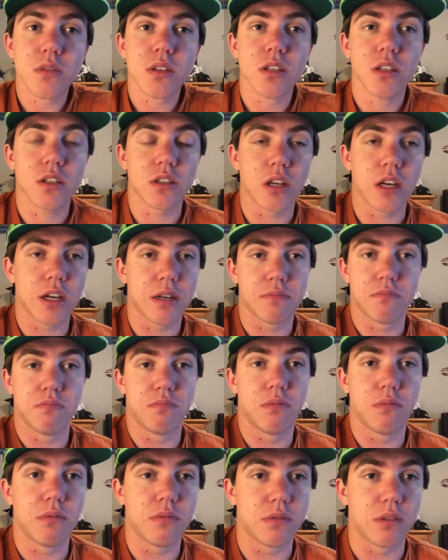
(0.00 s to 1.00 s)
uh,
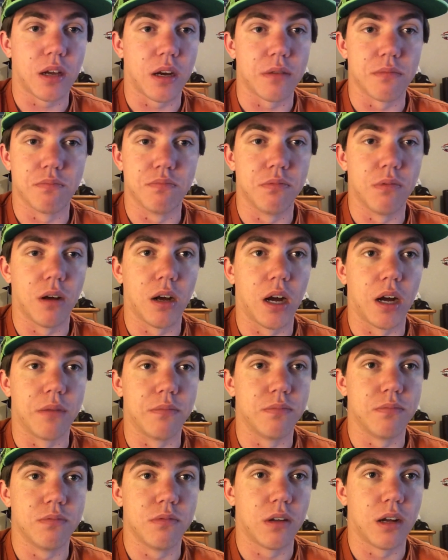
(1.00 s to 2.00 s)
the uh,
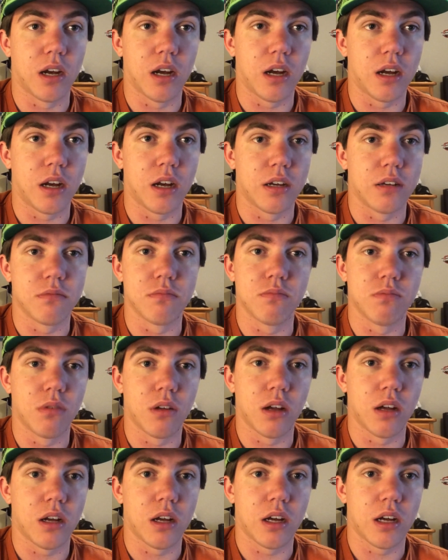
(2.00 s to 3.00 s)
uh
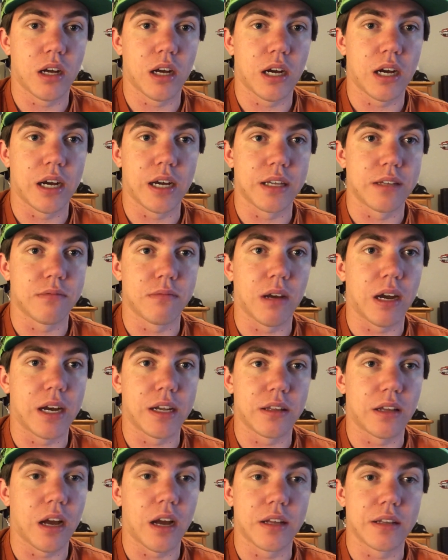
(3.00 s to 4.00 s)
I, I,
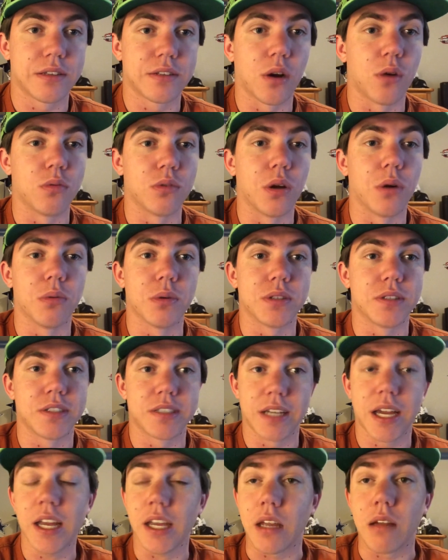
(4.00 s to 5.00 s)
I don't know what to
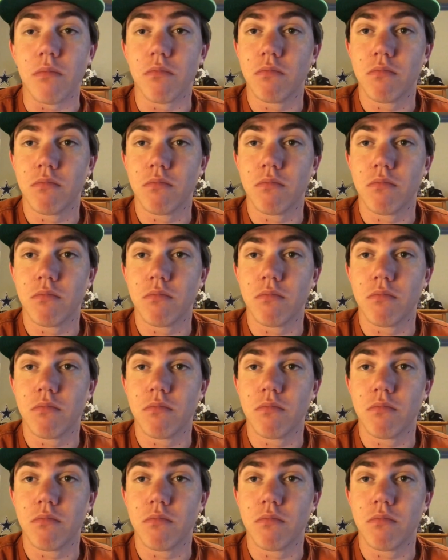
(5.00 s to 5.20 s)
say.